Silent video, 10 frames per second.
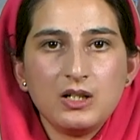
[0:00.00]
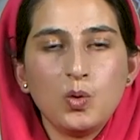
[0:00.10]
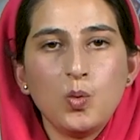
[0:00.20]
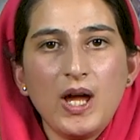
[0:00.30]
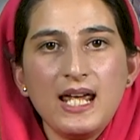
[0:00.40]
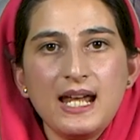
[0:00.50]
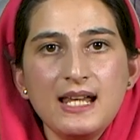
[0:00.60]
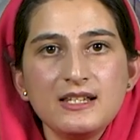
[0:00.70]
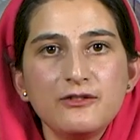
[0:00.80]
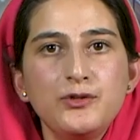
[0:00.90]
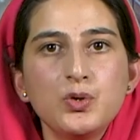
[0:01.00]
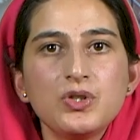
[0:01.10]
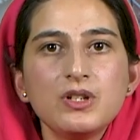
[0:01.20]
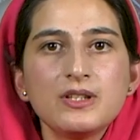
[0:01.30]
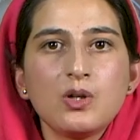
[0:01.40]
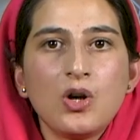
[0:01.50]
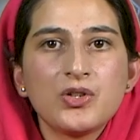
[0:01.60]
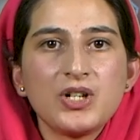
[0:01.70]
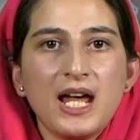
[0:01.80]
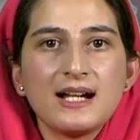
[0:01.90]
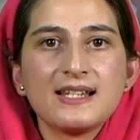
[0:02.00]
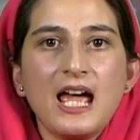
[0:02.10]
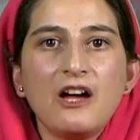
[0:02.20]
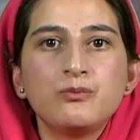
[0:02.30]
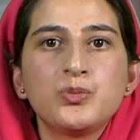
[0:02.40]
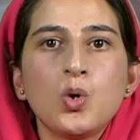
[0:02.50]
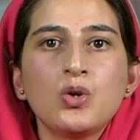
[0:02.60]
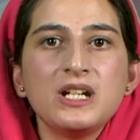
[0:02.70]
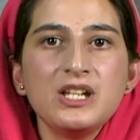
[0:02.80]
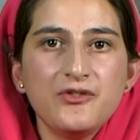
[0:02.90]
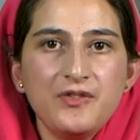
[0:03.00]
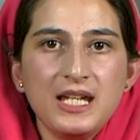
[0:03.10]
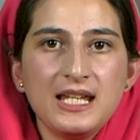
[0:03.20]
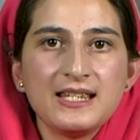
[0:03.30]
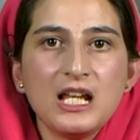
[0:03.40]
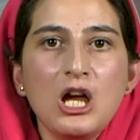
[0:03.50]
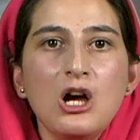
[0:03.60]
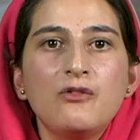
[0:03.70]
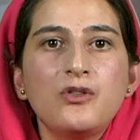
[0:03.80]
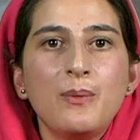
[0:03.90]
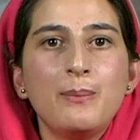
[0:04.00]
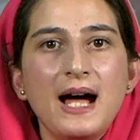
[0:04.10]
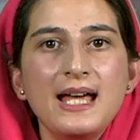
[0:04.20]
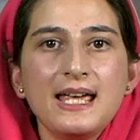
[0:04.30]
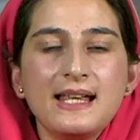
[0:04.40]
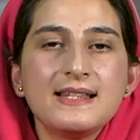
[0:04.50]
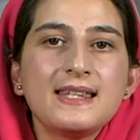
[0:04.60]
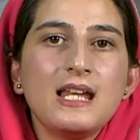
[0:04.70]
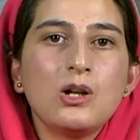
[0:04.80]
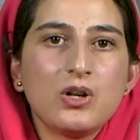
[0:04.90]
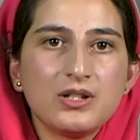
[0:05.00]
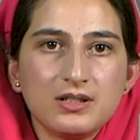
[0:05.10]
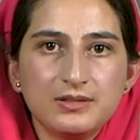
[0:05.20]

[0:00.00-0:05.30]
whereas futures contracts have brokerage fees for buy and sell order.